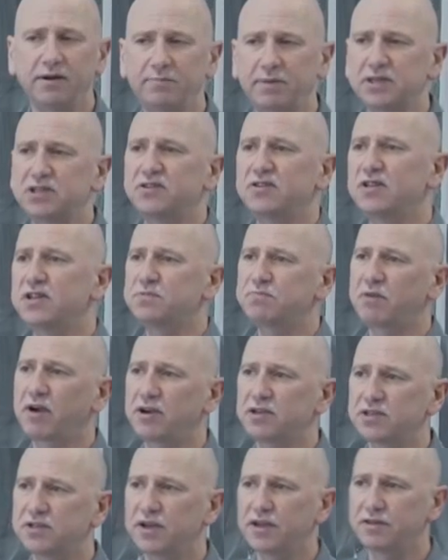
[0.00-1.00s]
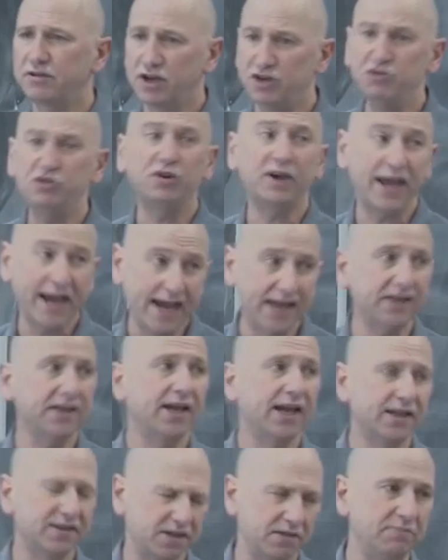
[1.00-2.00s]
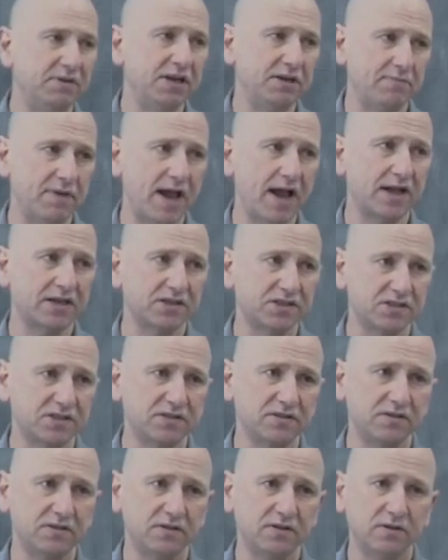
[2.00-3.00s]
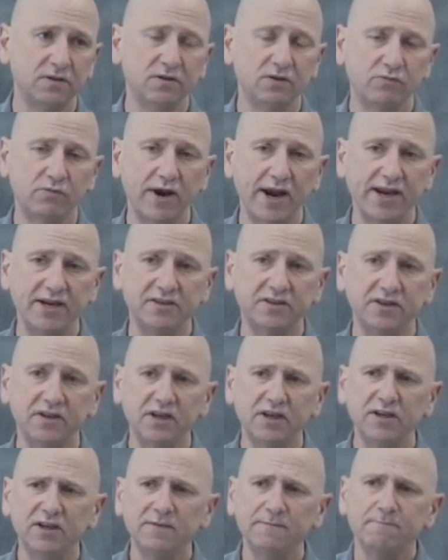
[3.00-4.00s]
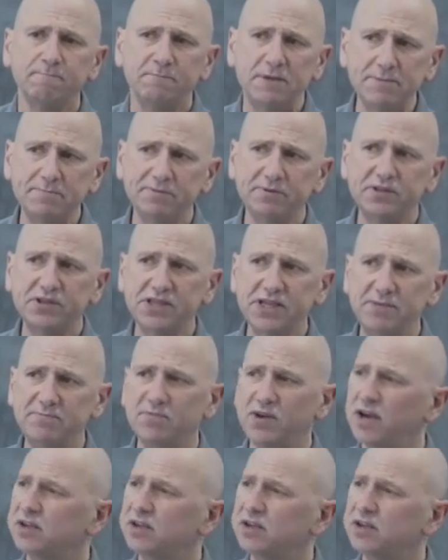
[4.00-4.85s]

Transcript: a bunch of these priors together, and you can get the minimax rate. People seem